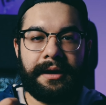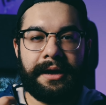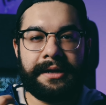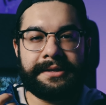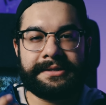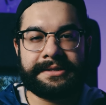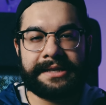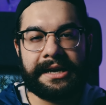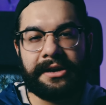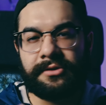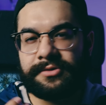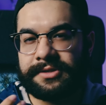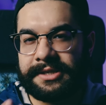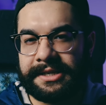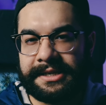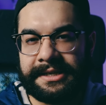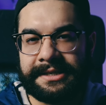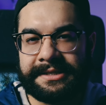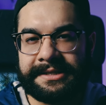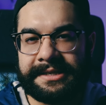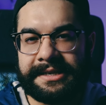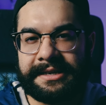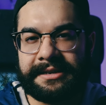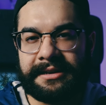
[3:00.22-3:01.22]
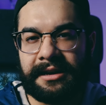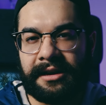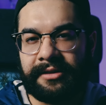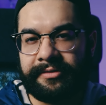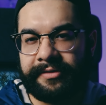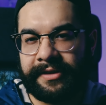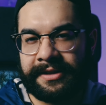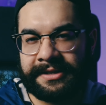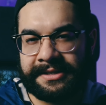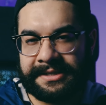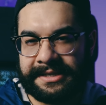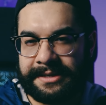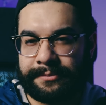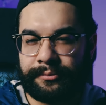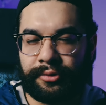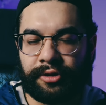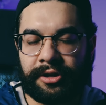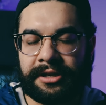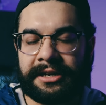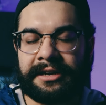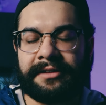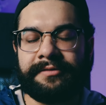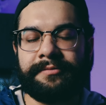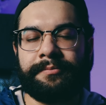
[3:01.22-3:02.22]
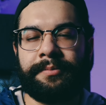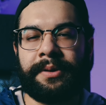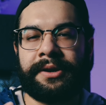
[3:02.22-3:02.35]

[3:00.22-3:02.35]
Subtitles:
It sounds easy enough and simple enough,